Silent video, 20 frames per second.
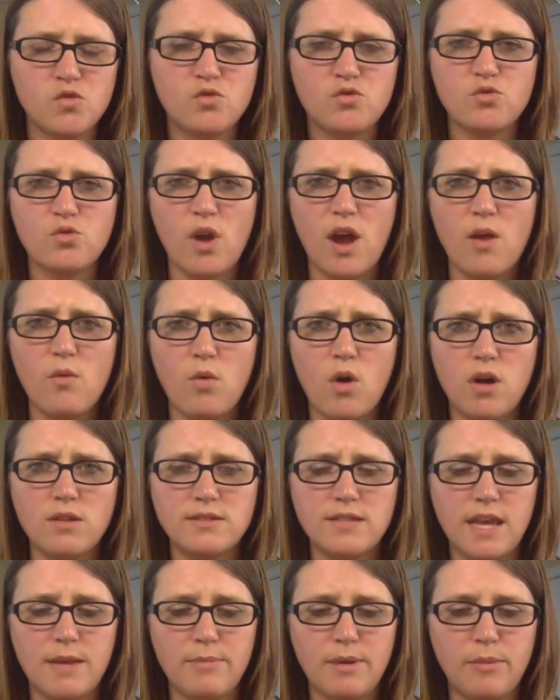drywall
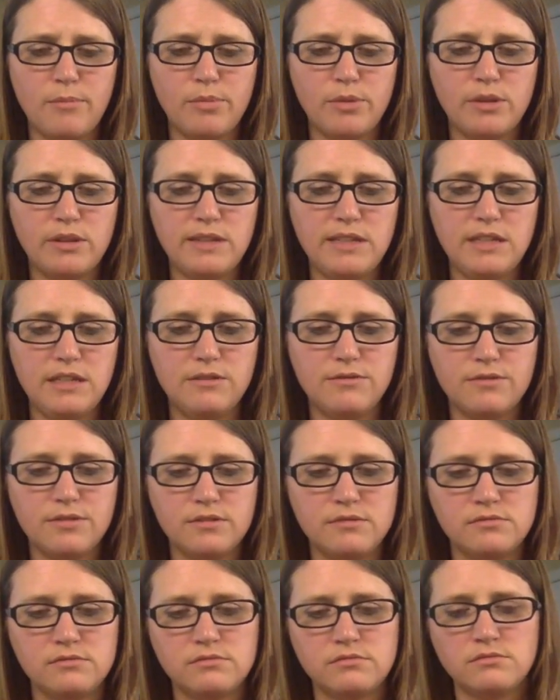tape, I believe.
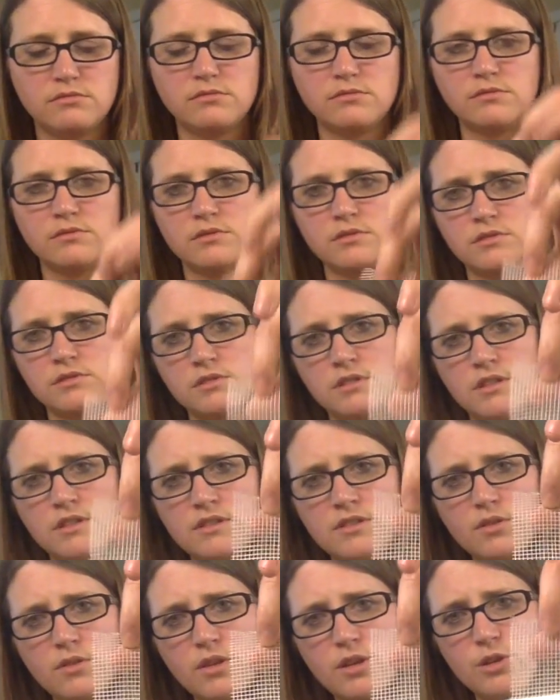
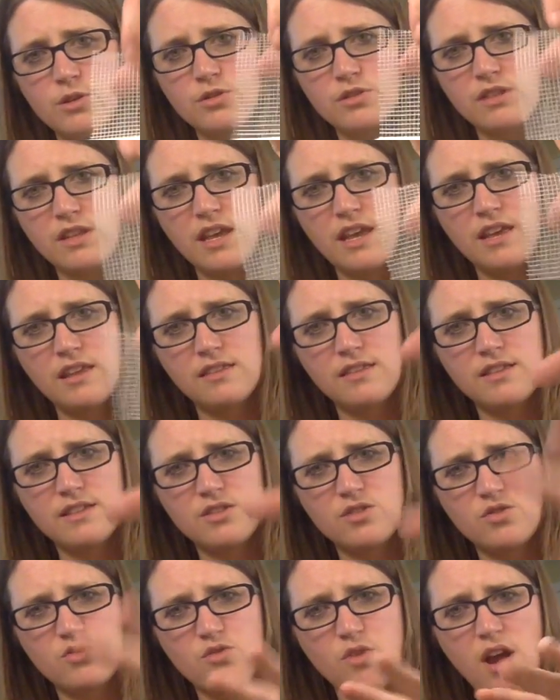So there's like
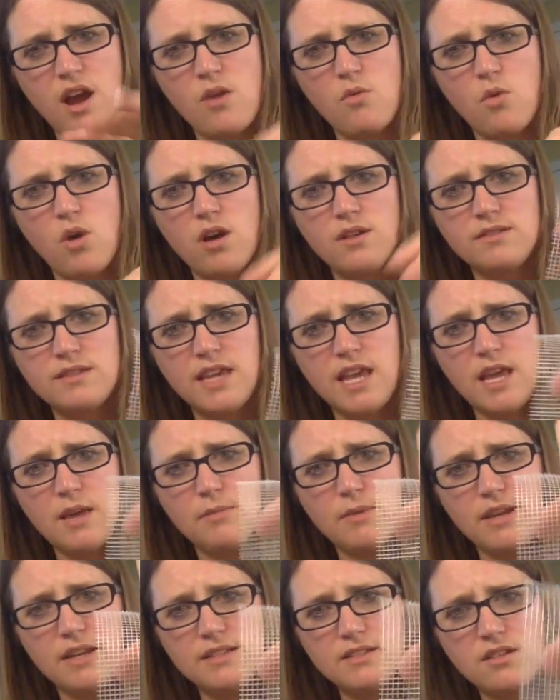this drywall
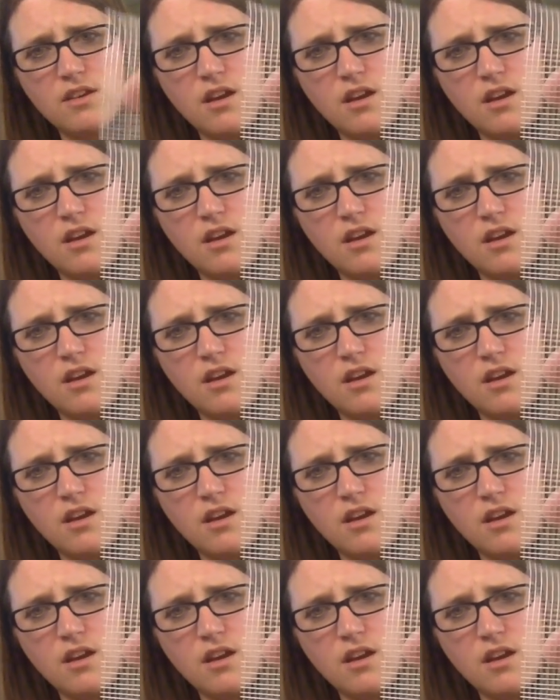tape, and it's